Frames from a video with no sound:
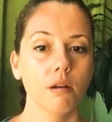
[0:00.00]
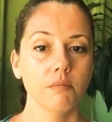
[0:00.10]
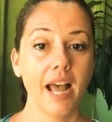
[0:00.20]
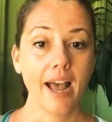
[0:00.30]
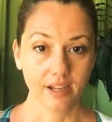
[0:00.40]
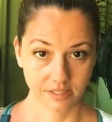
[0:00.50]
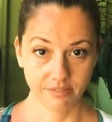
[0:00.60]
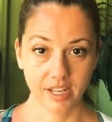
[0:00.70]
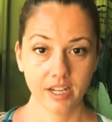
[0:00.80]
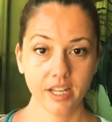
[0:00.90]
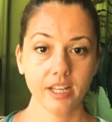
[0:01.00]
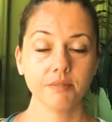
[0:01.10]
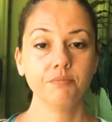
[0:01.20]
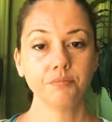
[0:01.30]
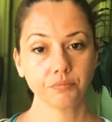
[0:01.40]

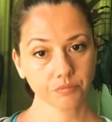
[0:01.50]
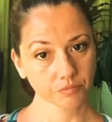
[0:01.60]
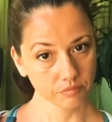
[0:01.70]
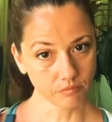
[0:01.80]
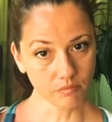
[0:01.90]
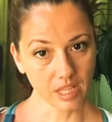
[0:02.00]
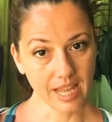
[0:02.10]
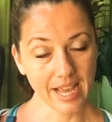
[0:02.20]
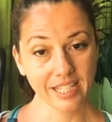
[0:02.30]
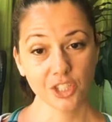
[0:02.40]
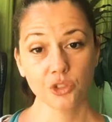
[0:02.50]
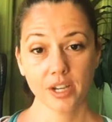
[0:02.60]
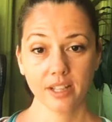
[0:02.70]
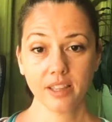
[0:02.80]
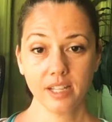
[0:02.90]
activating and
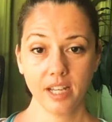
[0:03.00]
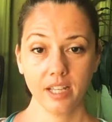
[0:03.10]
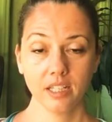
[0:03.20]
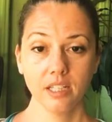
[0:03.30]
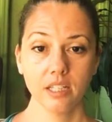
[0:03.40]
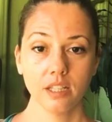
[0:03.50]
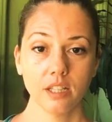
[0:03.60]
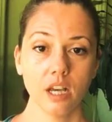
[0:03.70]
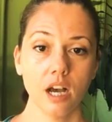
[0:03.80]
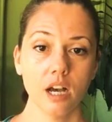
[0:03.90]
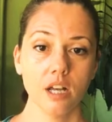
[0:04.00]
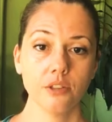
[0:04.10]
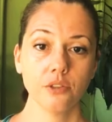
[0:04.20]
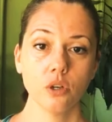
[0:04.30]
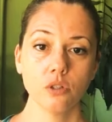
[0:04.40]
strengthening
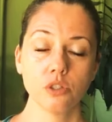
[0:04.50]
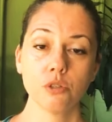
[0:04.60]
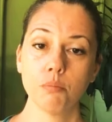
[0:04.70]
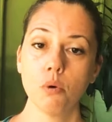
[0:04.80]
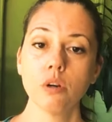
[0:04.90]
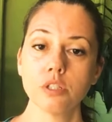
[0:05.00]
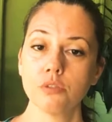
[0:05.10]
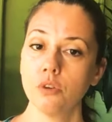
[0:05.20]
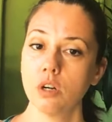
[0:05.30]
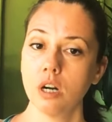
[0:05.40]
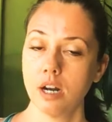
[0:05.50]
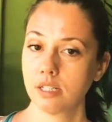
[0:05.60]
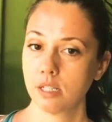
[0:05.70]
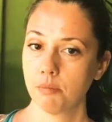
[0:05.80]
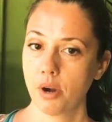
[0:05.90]
those supports for our
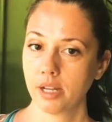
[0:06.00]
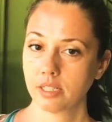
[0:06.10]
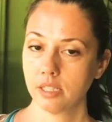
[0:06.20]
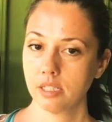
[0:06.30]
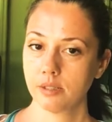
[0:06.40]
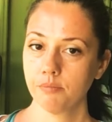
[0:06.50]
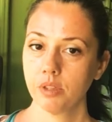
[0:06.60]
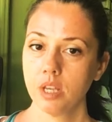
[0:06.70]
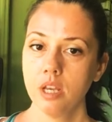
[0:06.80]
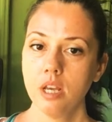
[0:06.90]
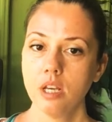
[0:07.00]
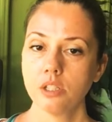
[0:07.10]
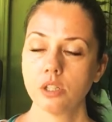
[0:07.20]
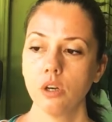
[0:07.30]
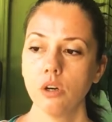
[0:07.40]
asana practice.
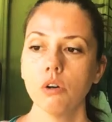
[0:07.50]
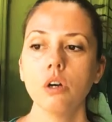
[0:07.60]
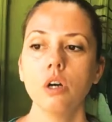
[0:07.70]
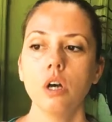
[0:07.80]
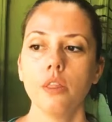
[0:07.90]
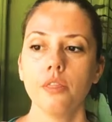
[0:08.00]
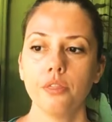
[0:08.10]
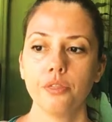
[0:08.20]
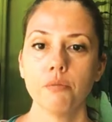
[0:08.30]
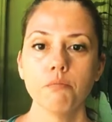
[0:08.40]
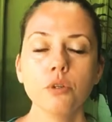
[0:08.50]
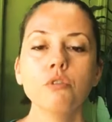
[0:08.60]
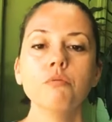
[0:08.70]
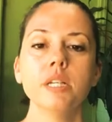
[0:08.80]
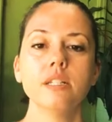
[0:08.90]
So the
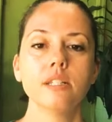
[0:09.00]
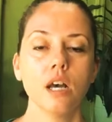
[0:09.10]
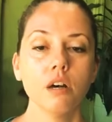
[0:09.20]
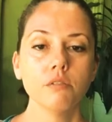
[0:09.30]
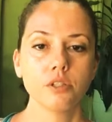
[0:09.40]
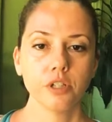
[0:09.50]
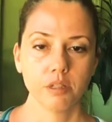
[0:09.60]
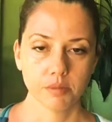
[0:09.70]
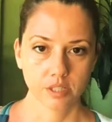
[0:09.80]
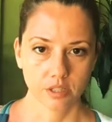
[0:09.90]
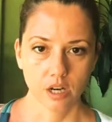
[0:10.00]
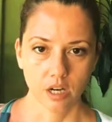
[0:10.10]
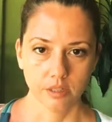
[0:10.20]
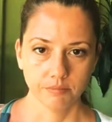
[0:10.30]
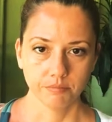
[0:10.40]
movement of Surya Namaskar